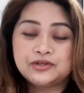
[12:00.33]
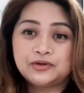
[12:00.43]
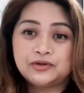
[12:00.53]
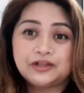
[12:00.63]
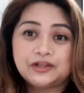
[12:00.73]

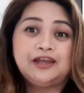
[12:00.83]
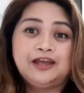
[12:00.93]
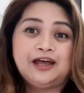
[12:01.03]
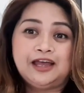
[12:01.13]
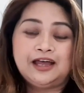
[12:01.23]
court,
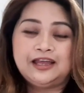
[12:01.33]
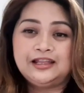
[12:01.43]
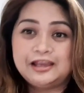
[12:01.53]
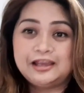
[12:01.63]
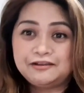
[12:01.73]
I
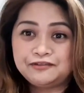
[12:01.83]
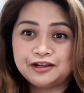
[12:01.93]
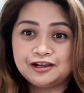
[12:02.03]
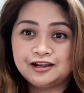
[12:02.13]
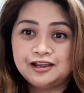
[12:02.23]
left
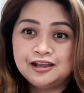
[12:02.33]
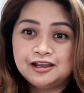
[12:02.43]
the